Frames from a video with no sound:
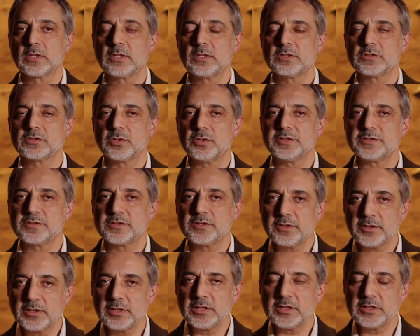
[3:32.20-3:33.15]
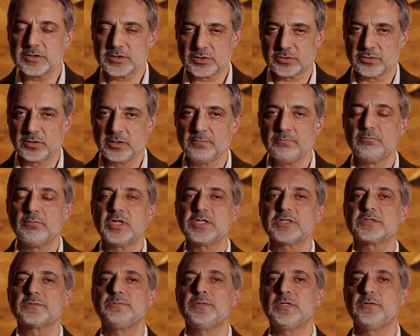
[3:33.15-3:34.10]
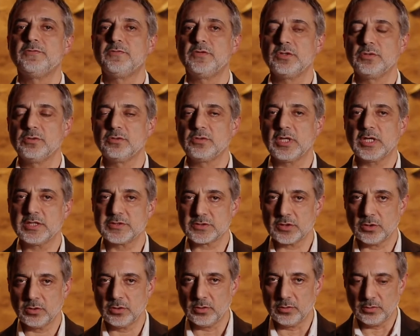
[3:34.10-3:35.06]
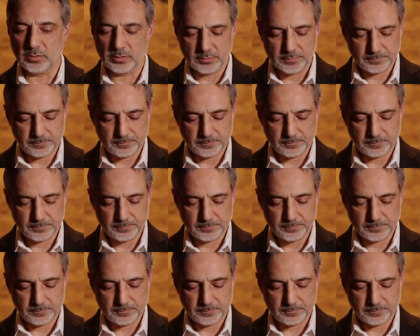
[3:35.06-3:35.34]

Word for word: So Assyrian history must be viewed as a whole.